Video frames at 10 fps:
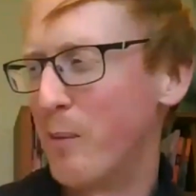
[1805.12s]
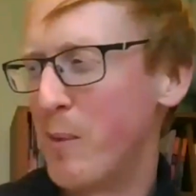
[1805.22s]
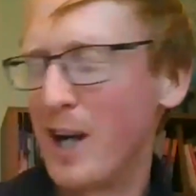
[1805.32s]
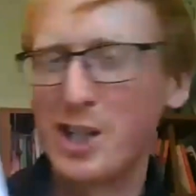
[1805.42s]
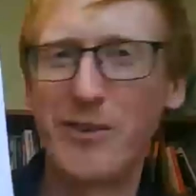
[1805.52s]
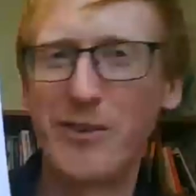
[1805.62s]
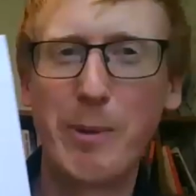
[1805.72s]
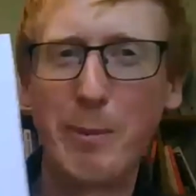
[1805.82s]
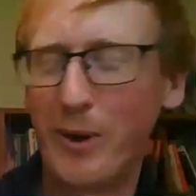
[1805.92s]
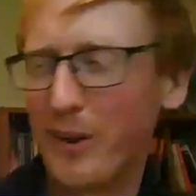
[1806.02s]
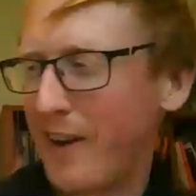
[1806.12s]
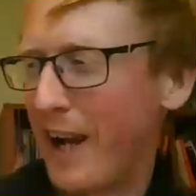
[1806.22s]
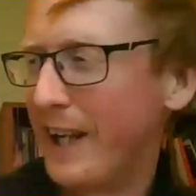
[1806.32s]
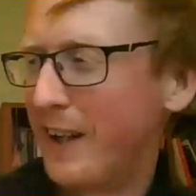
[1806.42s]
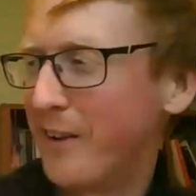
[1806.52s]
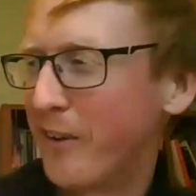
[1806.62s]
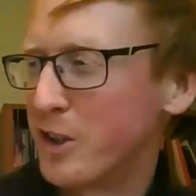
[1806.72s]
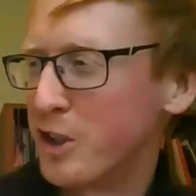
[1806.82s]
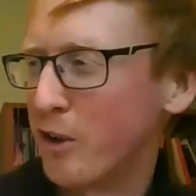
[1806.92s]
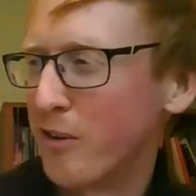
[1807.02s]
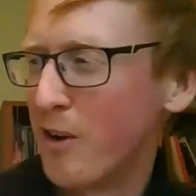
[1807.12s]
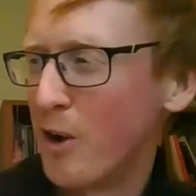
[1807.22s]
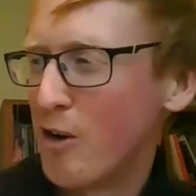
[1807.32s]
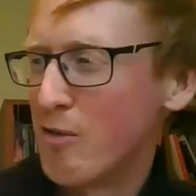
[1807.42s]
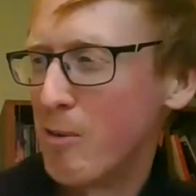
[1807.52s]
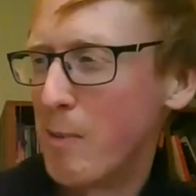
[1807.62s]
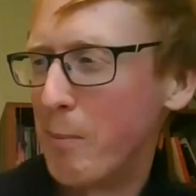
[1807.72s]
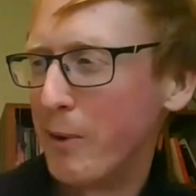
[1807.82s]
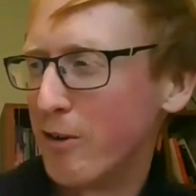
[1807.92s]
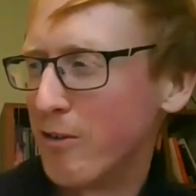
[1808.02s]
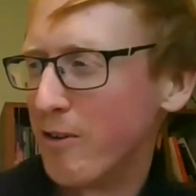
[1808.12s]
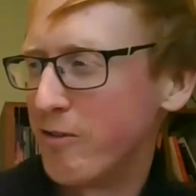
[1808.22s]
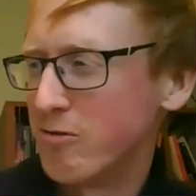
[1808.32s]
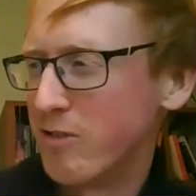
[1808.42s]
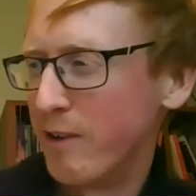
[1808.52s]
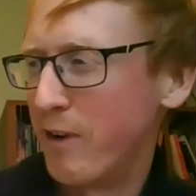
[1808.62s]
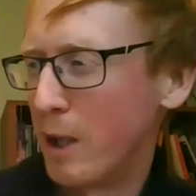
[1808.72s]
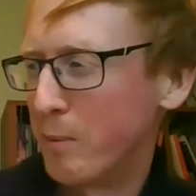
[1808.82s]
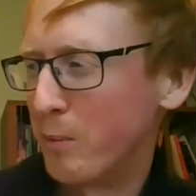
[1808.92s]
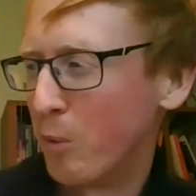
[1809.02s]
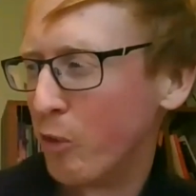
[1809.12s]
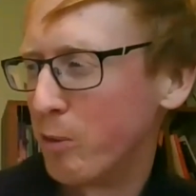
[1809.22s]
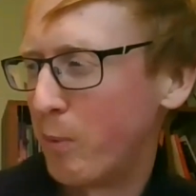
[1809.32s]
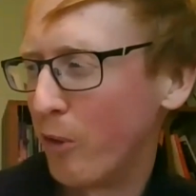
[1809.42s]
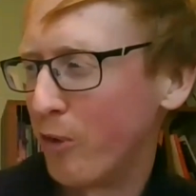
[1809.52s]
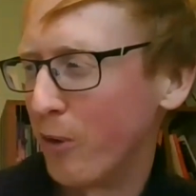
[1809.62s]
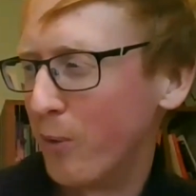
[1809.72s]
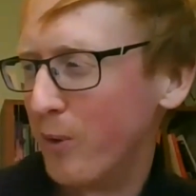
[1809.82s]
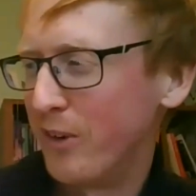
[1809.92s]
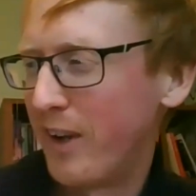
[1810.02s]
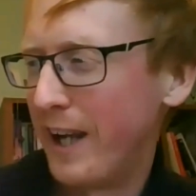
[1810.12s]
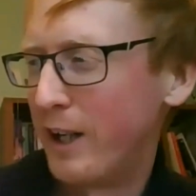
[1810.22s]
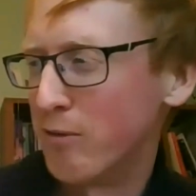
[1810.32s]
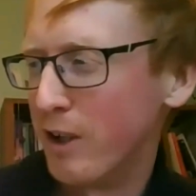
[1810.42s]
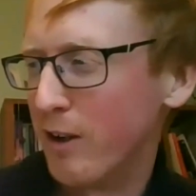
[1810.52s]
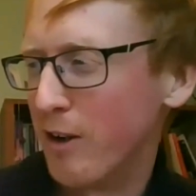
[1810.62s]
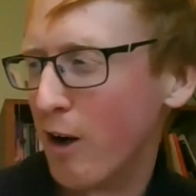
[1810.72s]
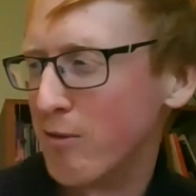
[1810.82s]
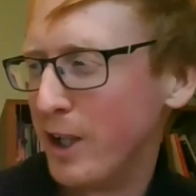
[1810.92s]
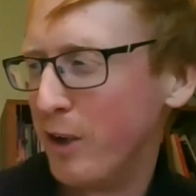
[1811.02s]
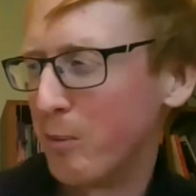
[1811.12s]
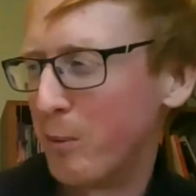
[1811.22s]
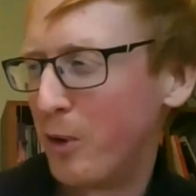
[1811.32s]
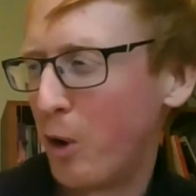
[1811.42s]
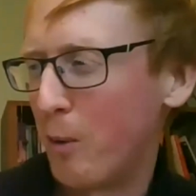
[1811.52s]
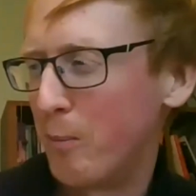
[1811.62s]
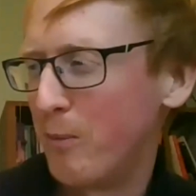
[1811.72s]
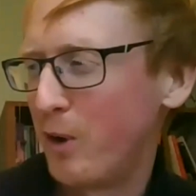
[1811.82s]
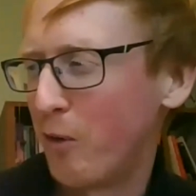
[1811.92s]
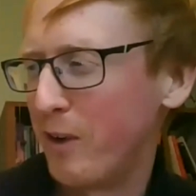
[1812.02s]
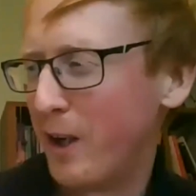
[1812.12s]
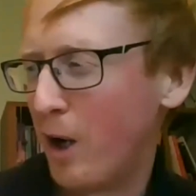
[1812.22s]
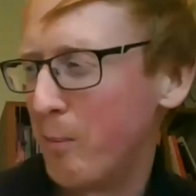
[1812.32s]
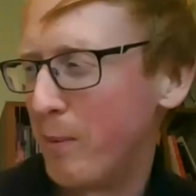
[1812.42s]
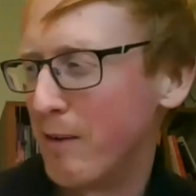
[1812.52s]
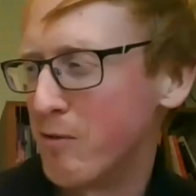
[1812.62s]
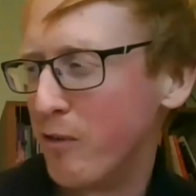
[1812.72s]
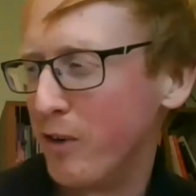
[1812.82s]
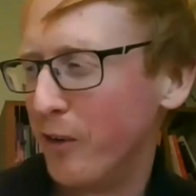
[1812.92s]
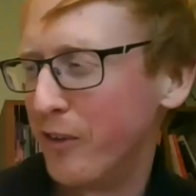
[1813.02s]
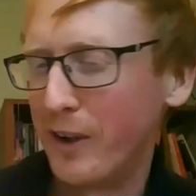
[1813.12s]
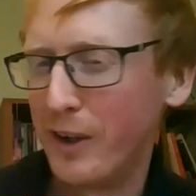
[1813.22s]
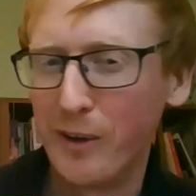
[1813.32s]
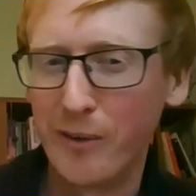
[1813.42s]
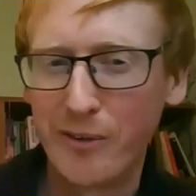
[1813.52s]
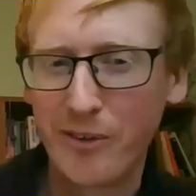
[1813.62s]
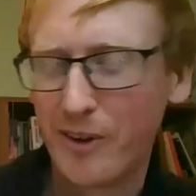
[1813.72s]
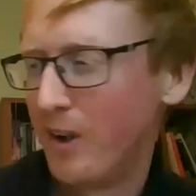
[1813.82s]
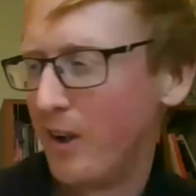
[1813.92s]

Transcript: um, actions that people can take, such as remember your refillable water bottle, take a, re a reusable co coffee cup, and refuse single-use